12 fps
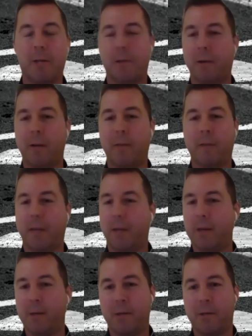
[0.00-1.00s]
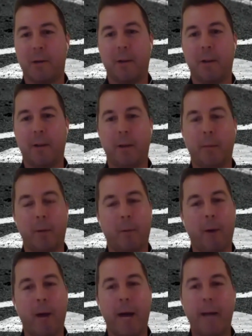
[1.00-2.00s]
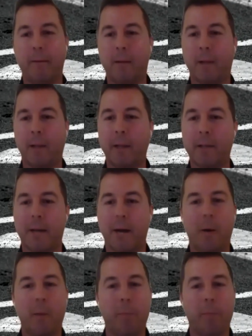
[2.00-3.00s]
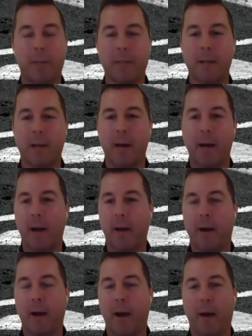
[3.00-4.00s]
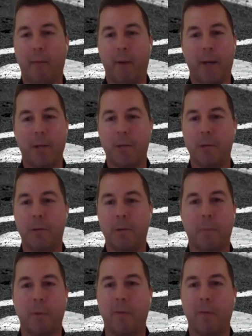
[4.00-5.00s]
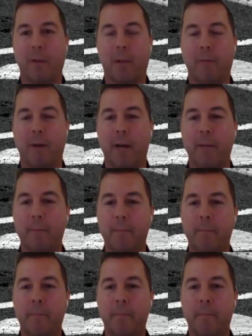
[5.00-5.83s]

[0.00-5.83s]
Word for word: Certainly, if the conditions are a little bit wet, cleats help, but uh, running shoes are perfectly fine.